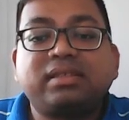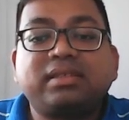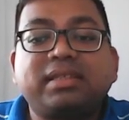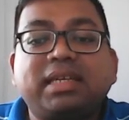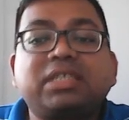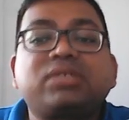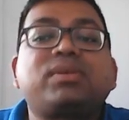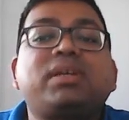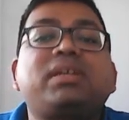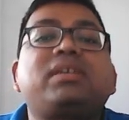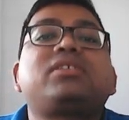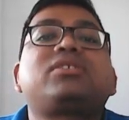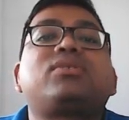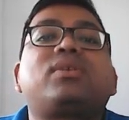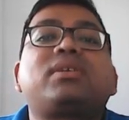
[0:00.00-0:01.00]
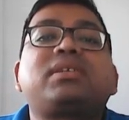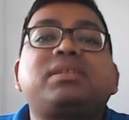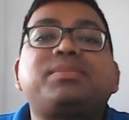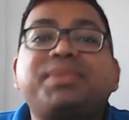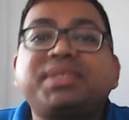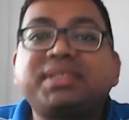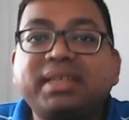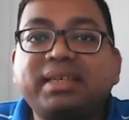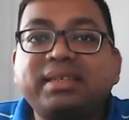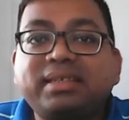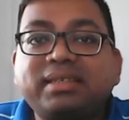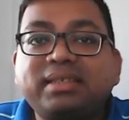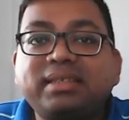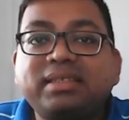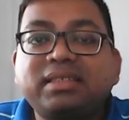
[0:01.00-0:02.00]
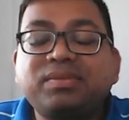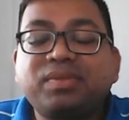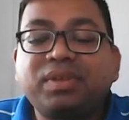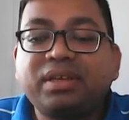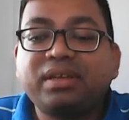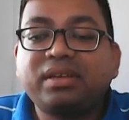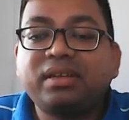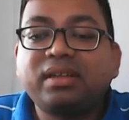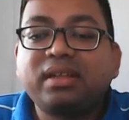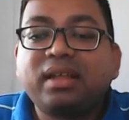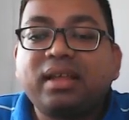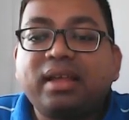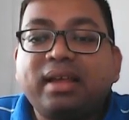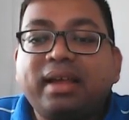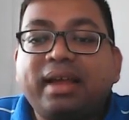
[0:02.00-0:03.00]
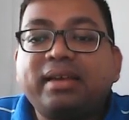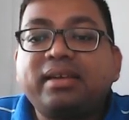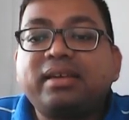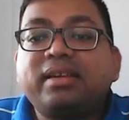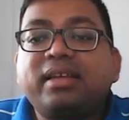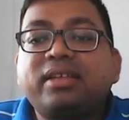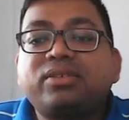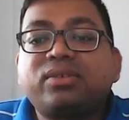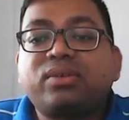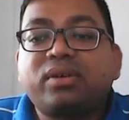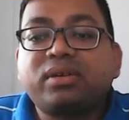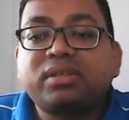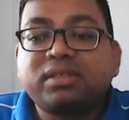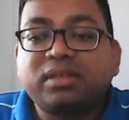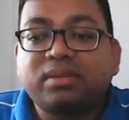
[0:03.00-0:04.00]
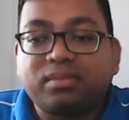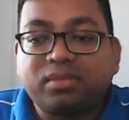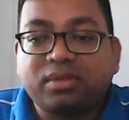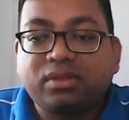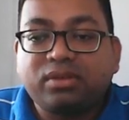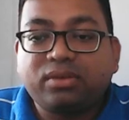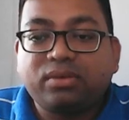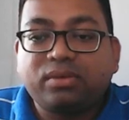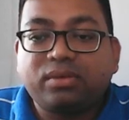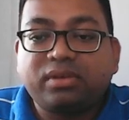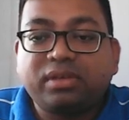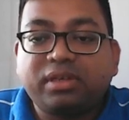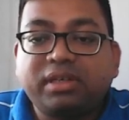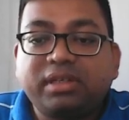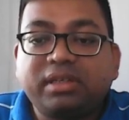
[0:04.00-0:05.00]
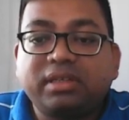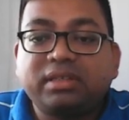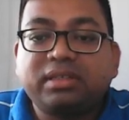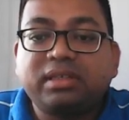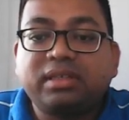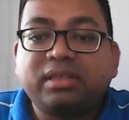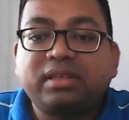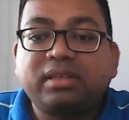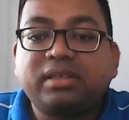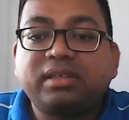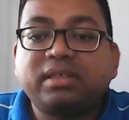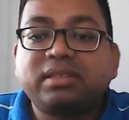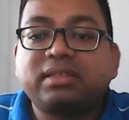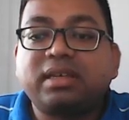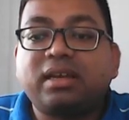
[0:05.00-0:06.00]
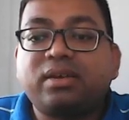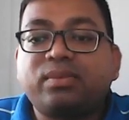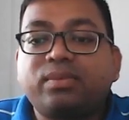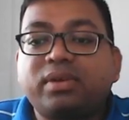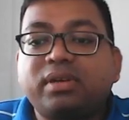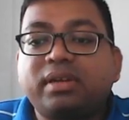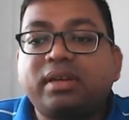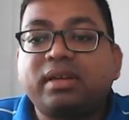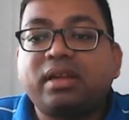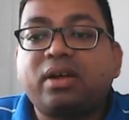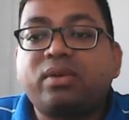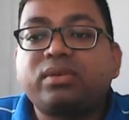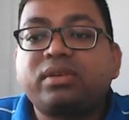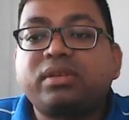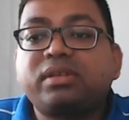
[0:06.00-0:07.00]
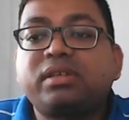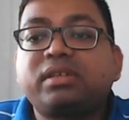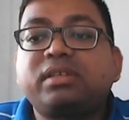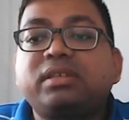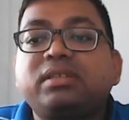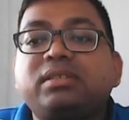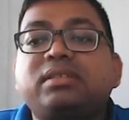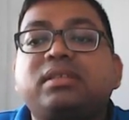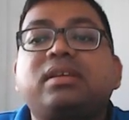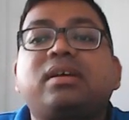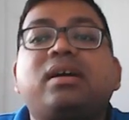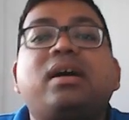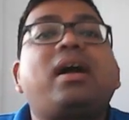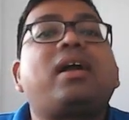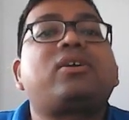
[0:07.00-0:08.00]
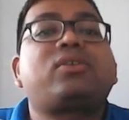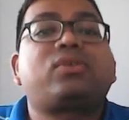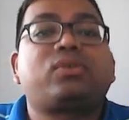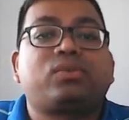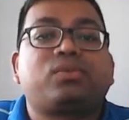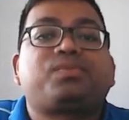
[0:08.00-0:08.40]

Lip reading: That's why it is not represented in this figure. And it has got some radius, inner radius R1 and outer radius R2.